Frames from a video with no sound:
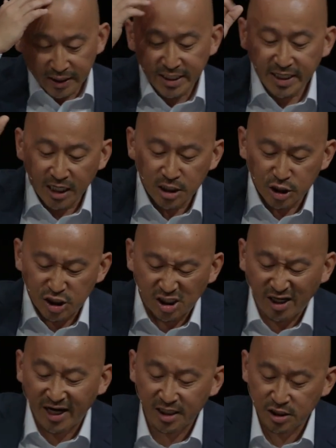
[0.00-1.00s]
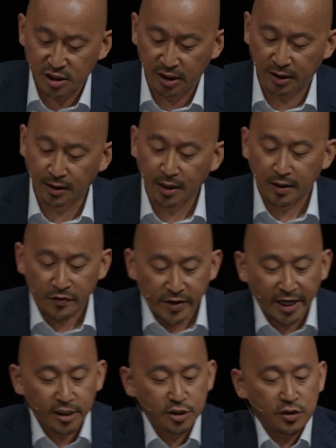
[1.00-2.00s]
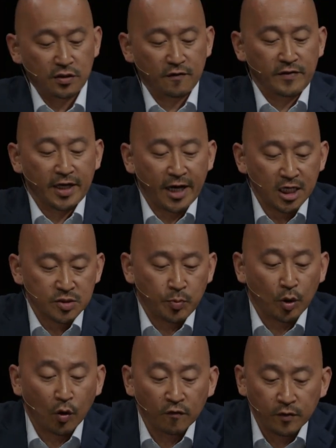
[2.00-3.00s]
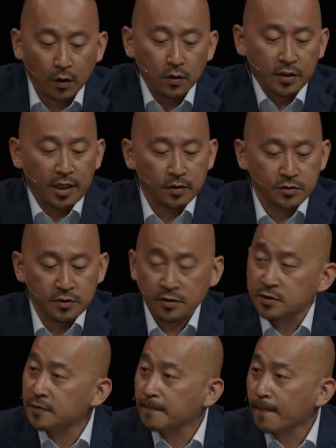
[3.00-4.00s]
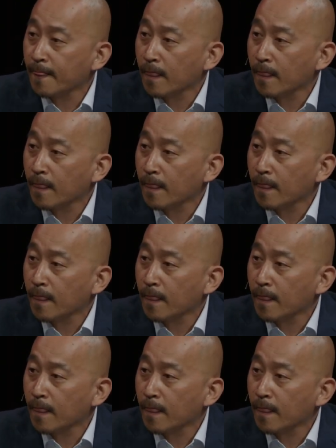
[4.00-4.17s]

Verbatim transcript: the unchanging nature of the gospel over all cultures.